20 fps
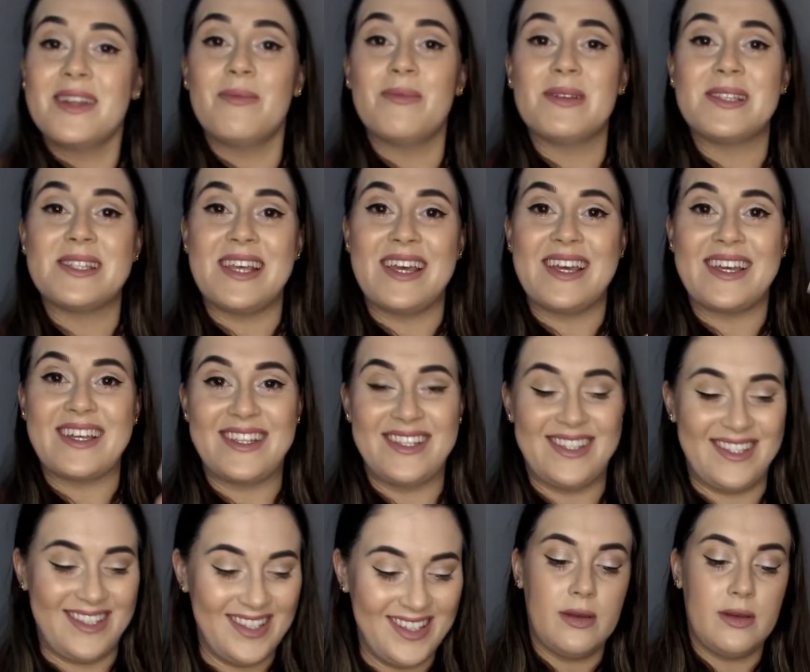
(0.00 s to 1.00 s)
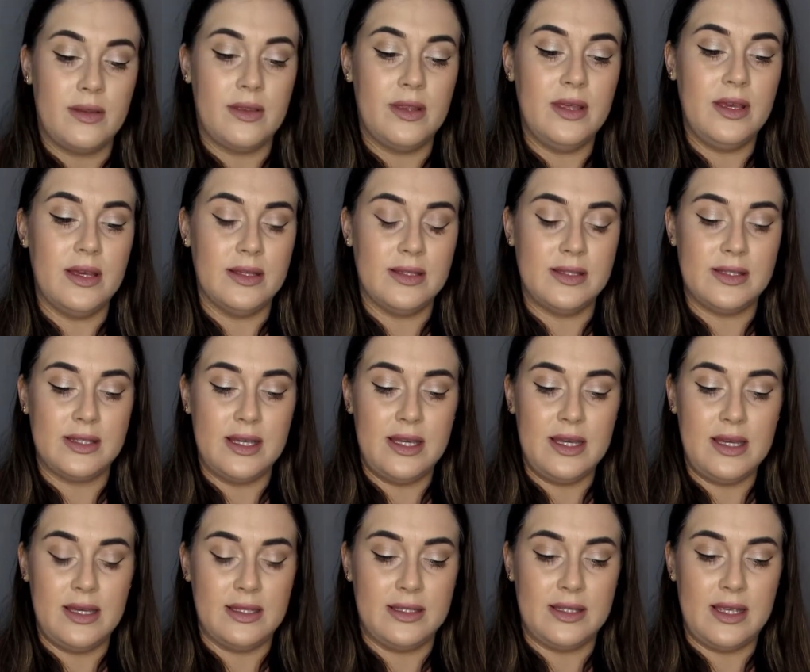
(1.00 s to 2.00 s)
Number six. This
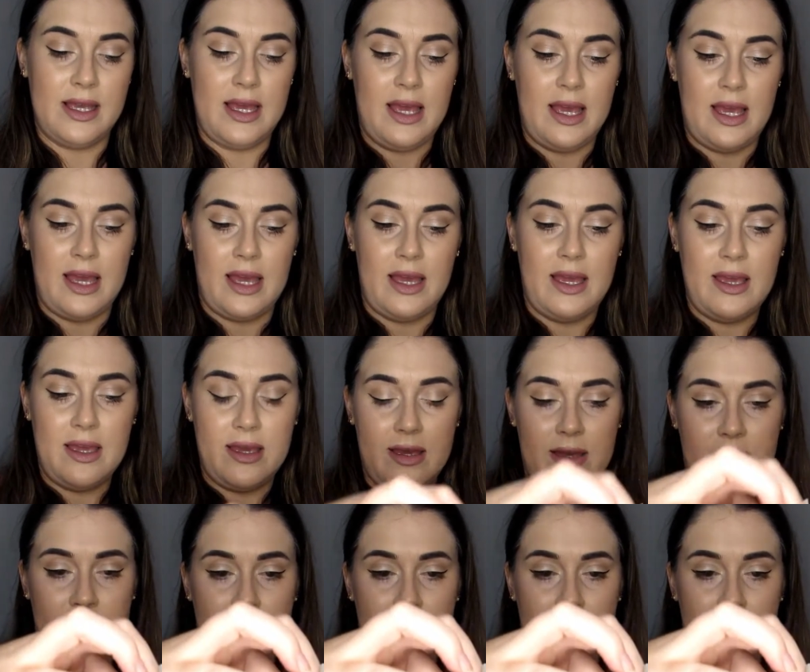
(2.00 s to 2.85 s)
is a,